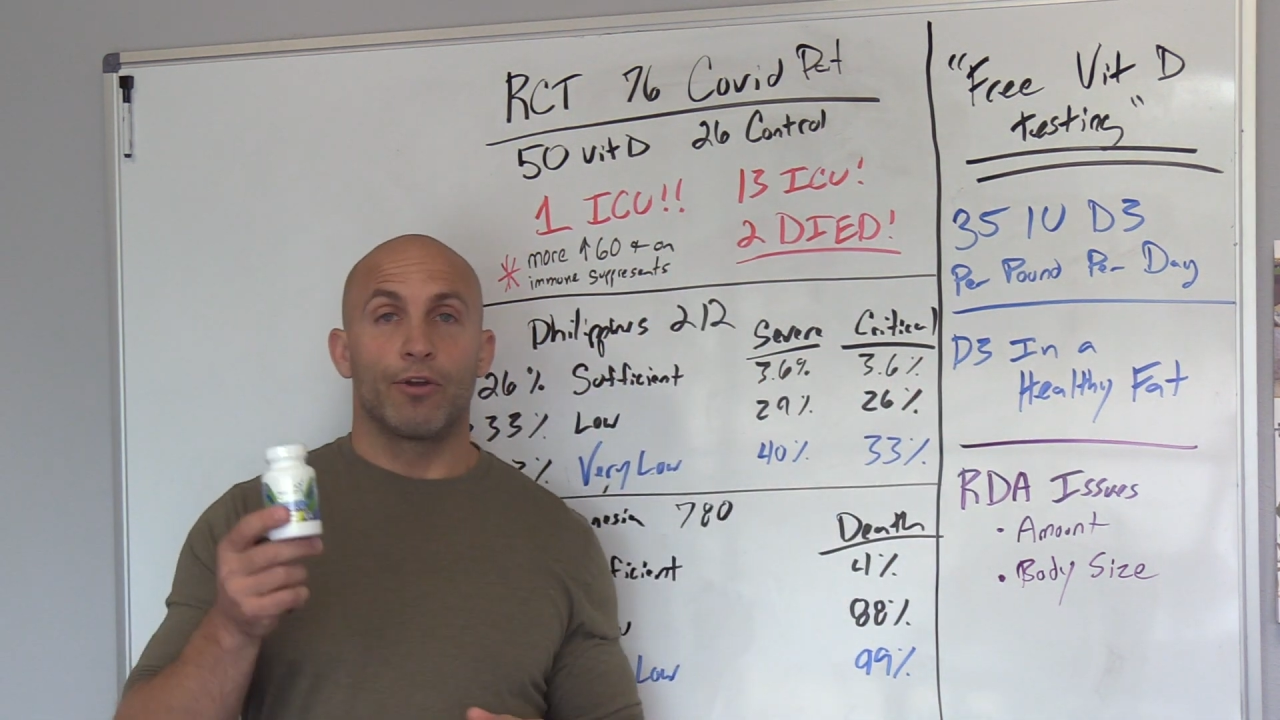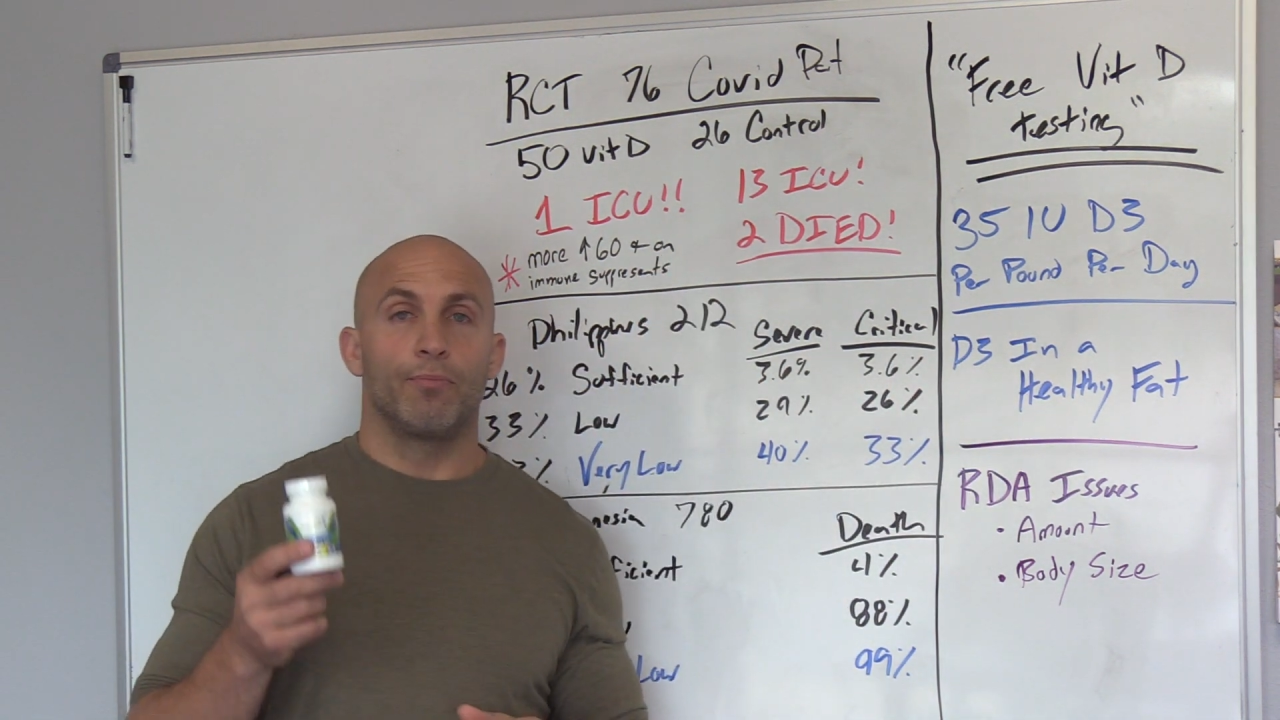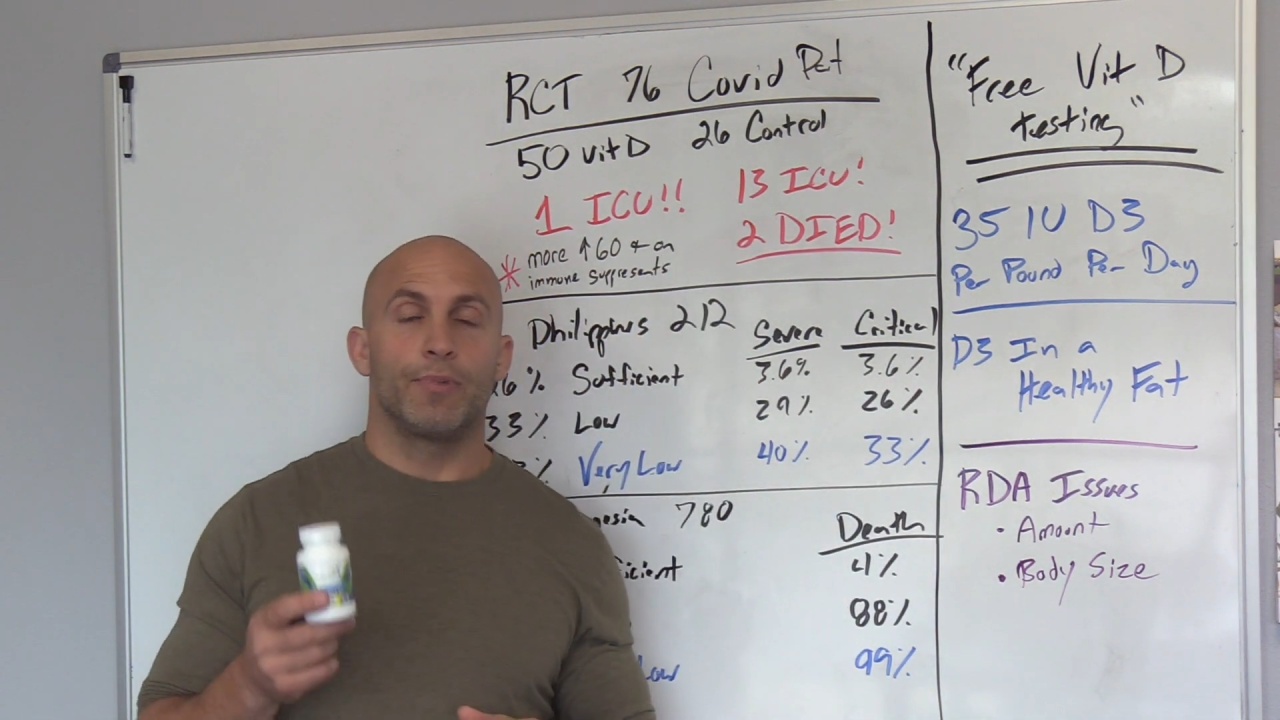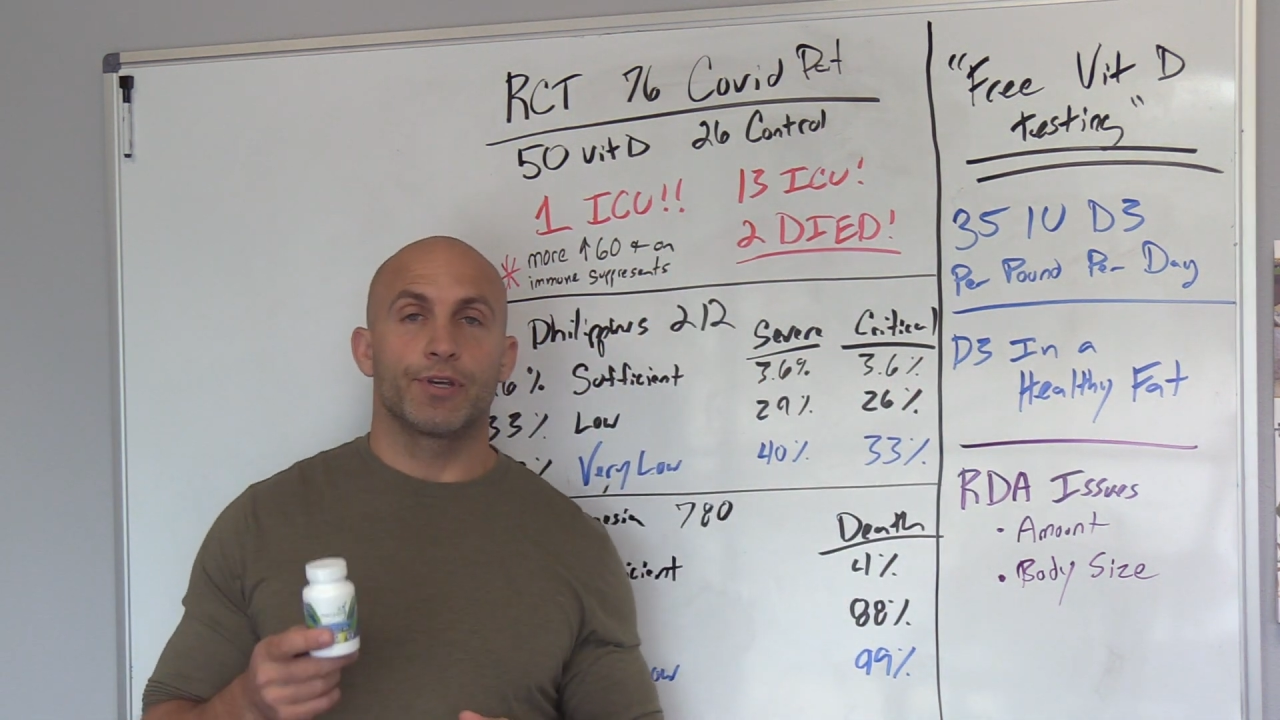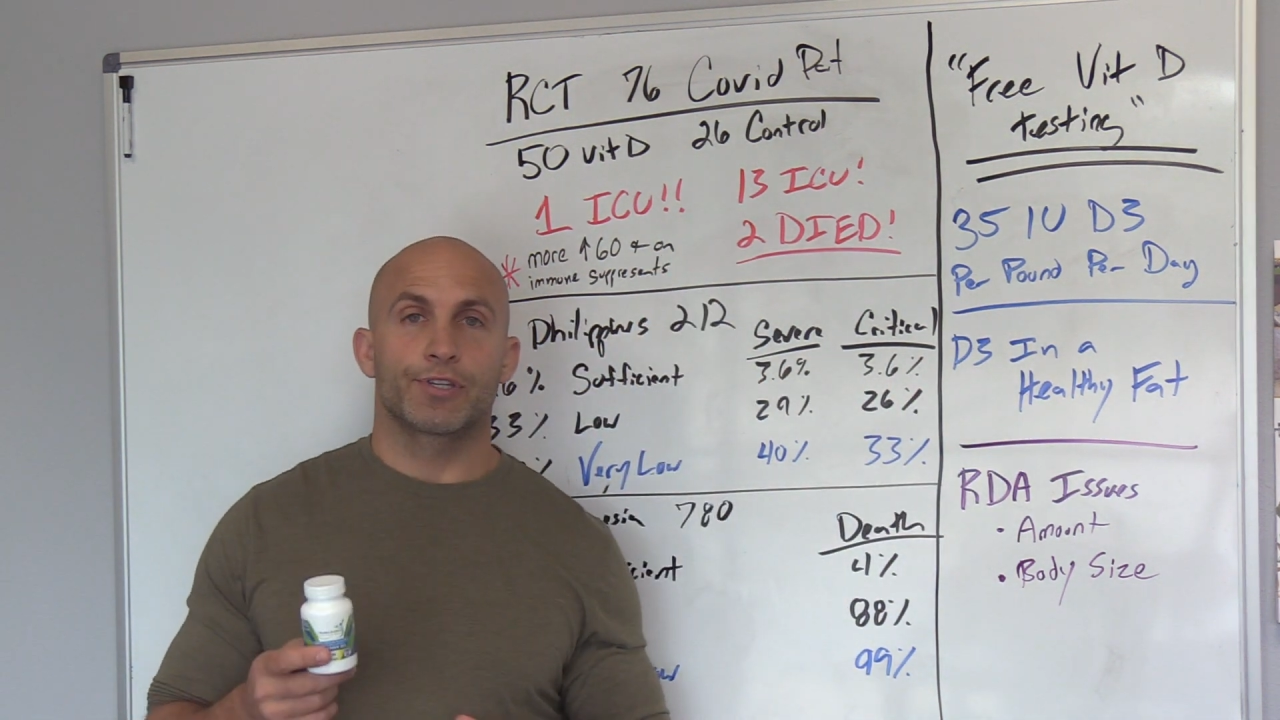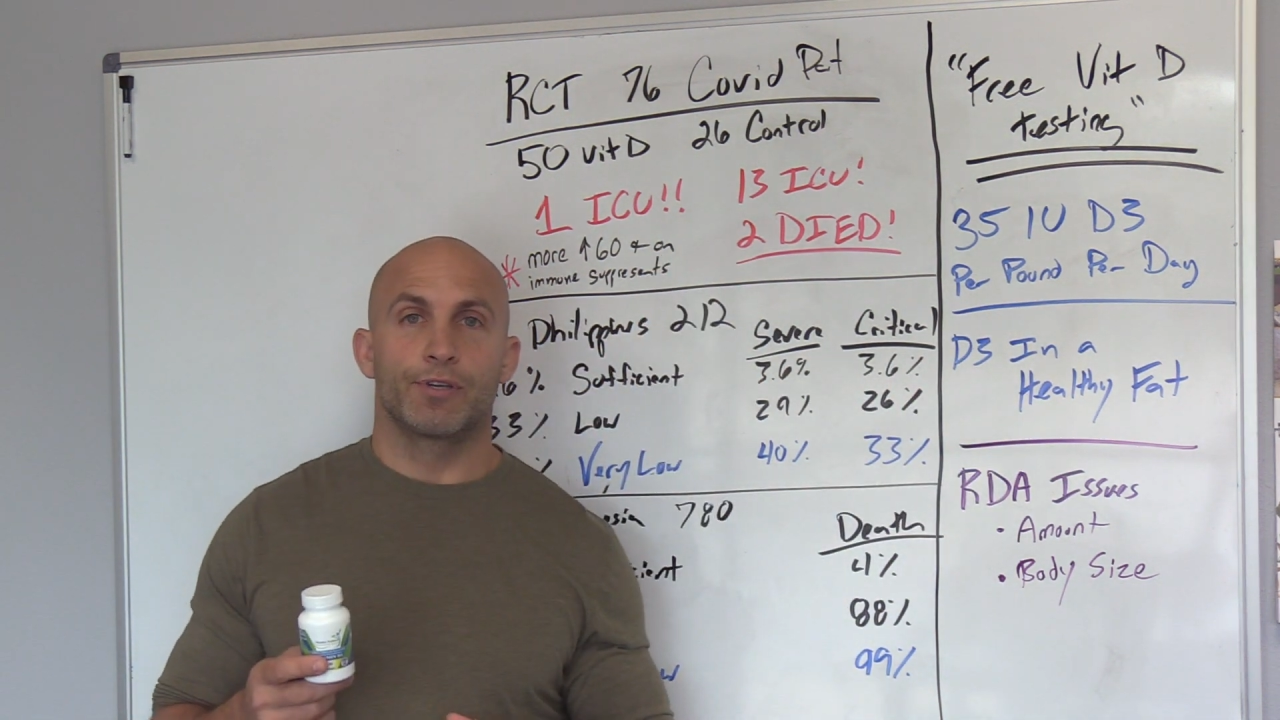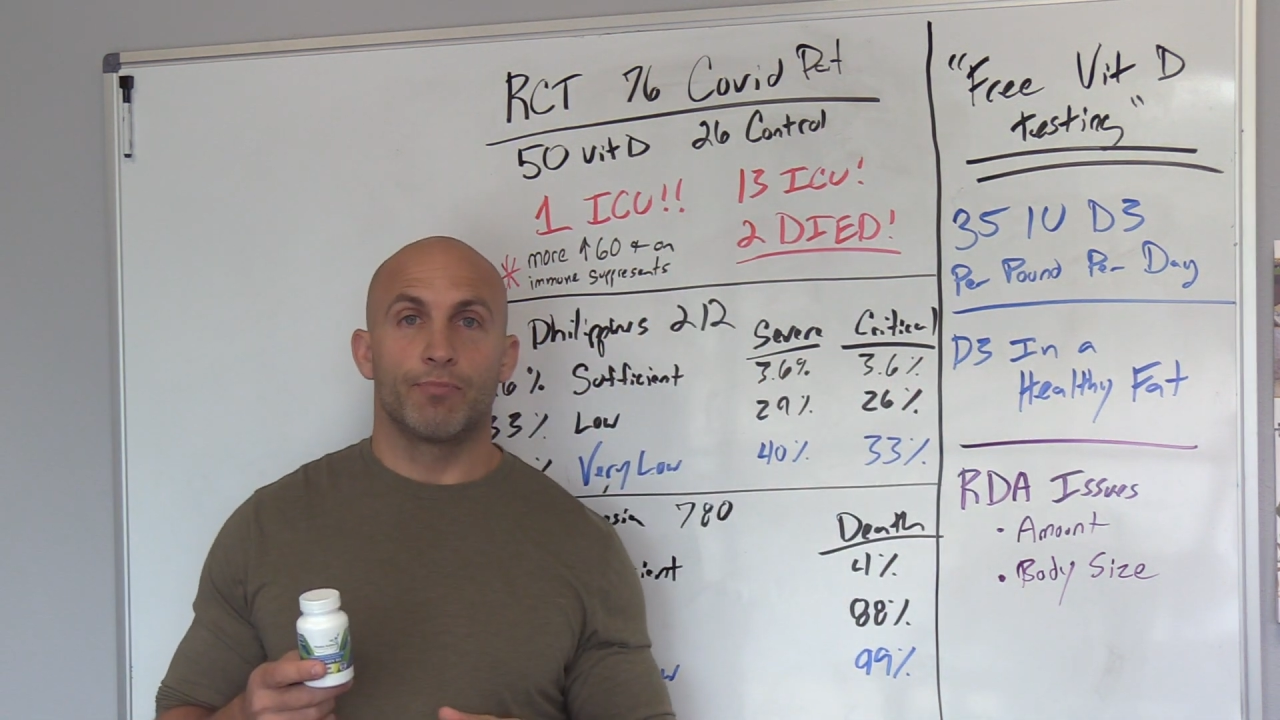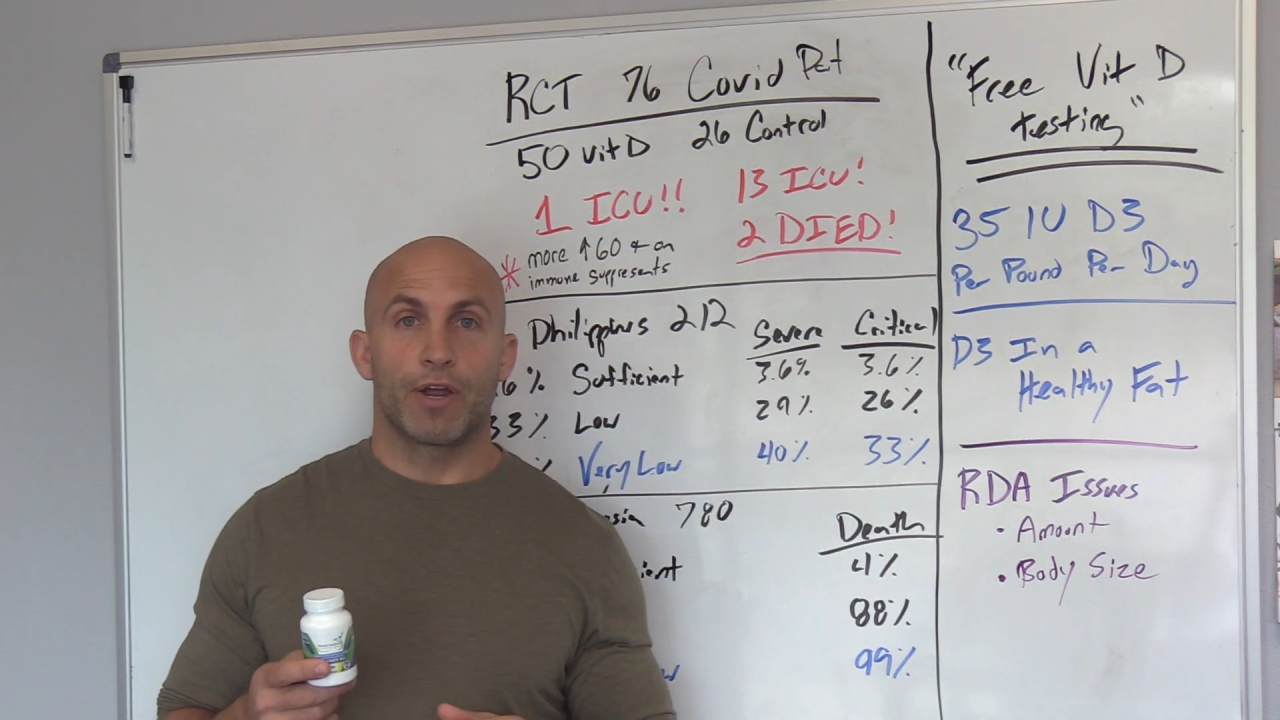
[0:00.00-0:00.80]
don't miss